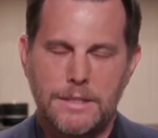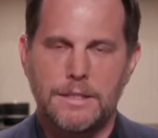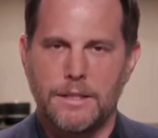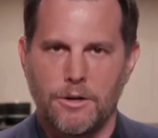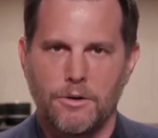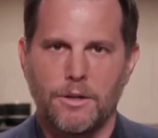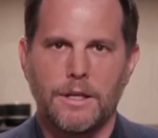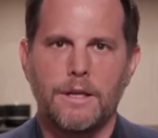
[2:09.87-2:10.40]
It's
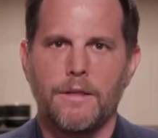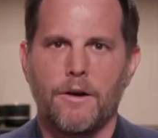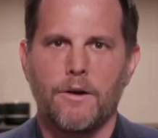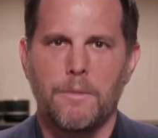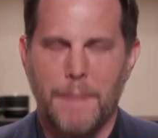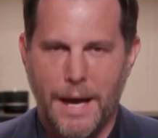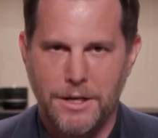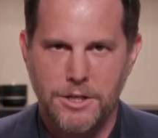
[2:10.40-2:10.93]
literally their
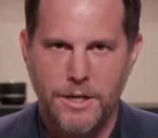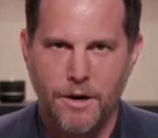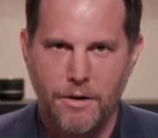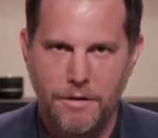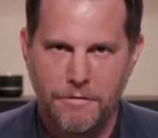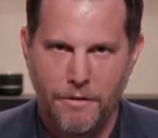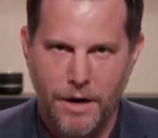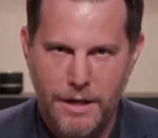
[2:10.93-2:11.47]

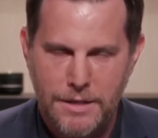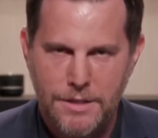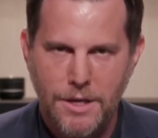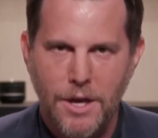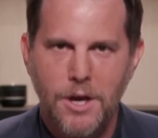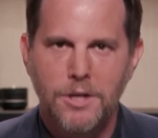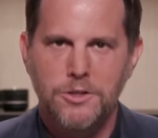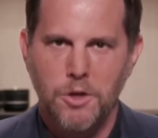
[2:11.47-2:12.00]
imaginary friends.
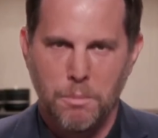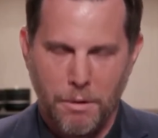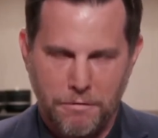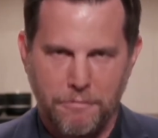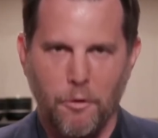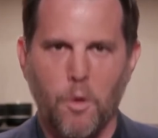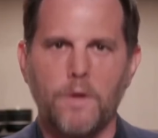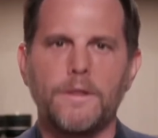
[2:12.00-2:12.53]
So
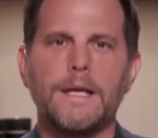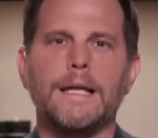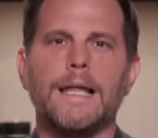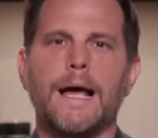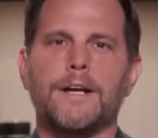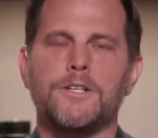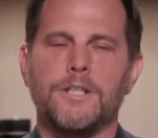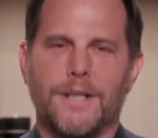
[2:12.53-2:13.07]
before the
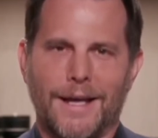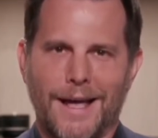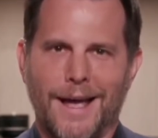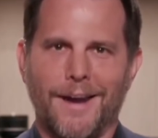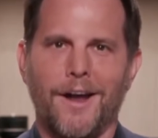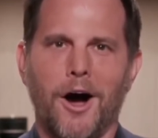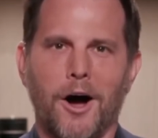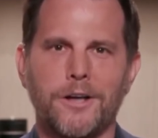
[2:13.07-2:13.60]
election,
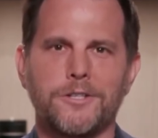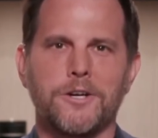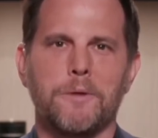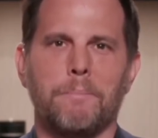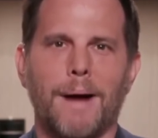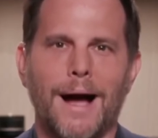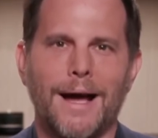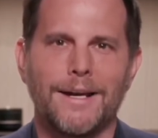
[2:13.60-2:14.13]
again, Hunter
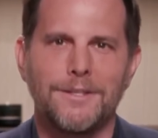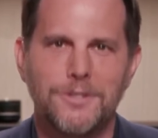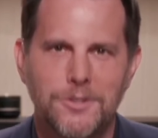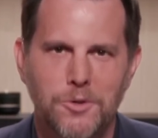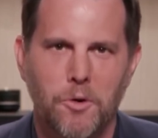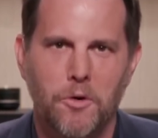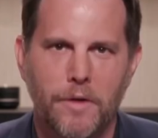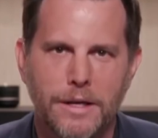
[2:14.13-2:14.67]
Biden's
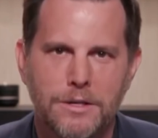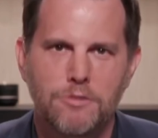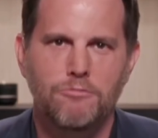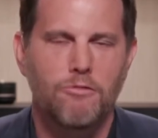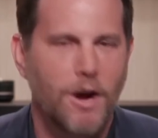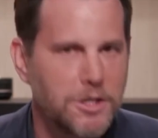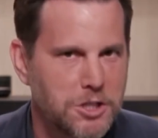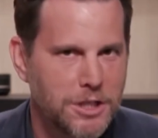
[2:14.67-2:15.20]
story is
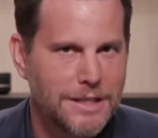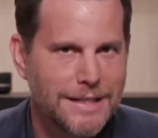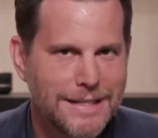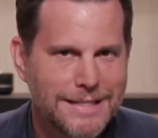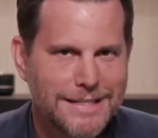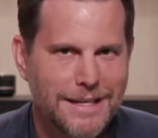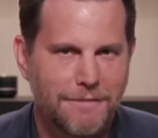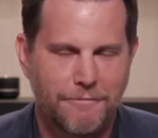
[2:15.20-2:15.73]
Russian
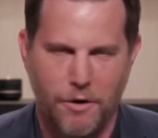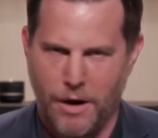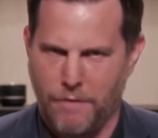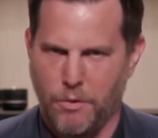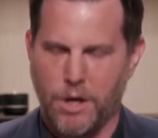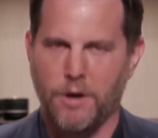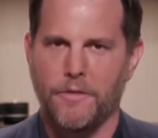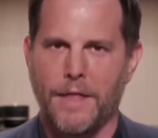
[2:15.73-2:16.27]
disinfo.
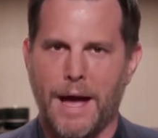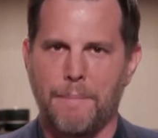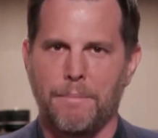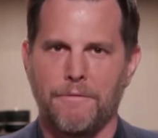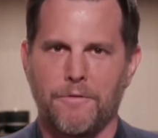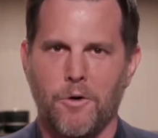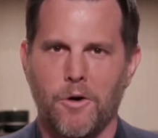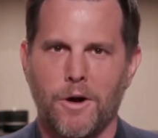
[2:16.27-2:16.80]
Have we heard that
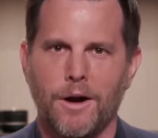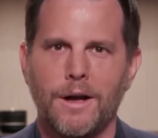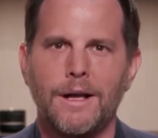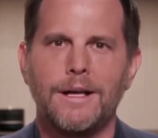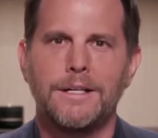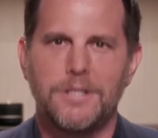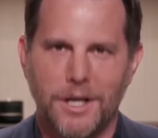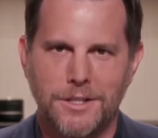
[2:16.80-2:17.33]
before?
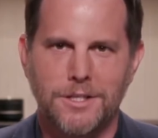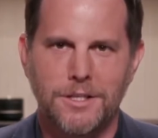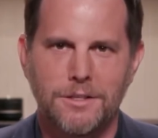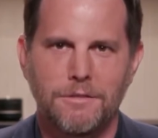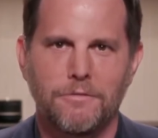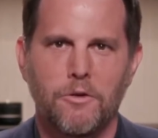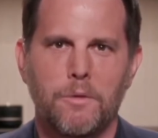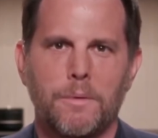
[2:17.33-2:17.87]
Dozens
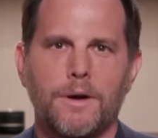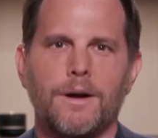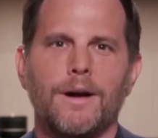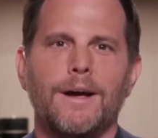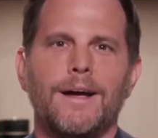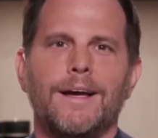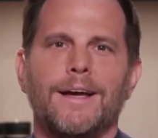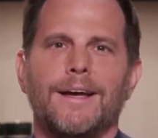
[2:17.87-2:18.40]
of former
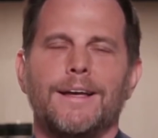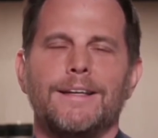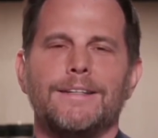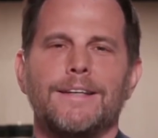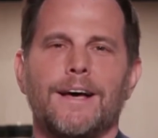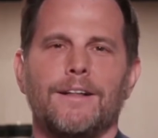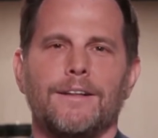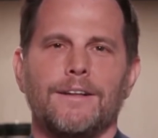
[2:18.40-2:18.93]

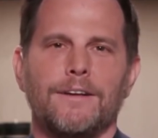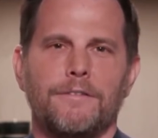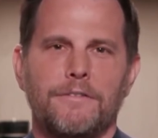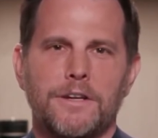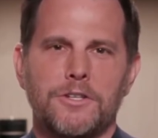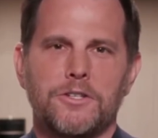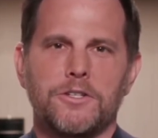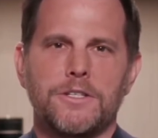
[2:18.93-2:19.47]
intel
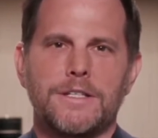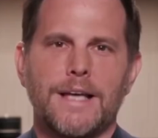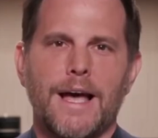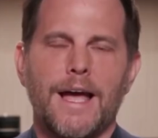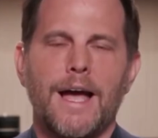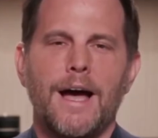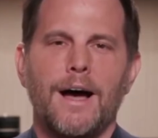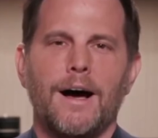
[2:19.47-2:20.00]
officials
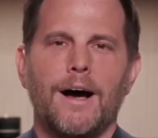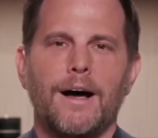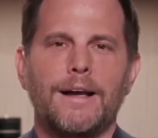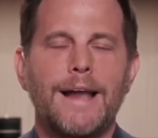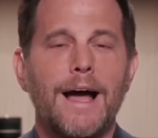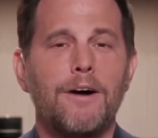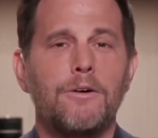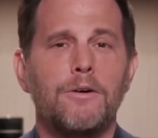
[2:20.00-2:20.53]
say.
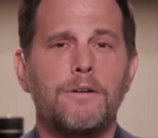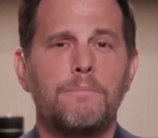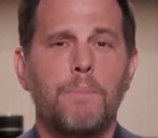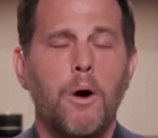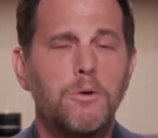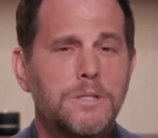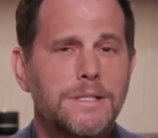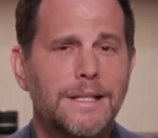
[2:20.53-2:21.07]
Now,
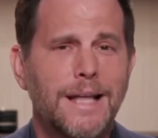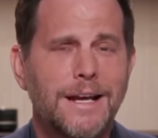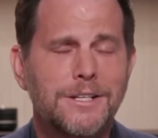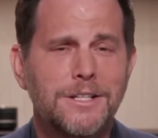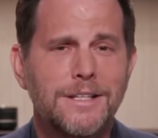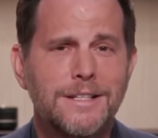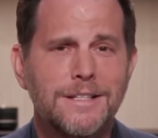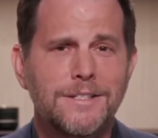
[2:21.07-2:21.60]

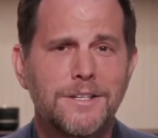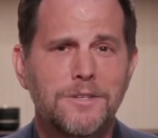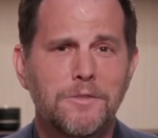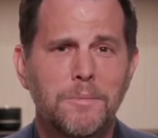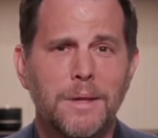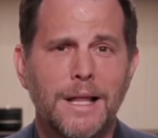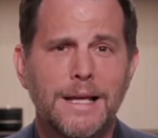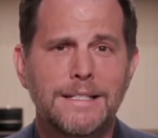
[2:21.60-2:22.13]
post-election, this is just
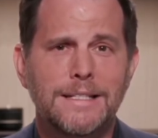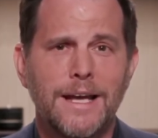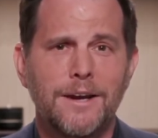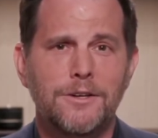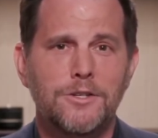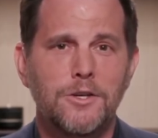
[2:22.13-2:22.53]
from the last day or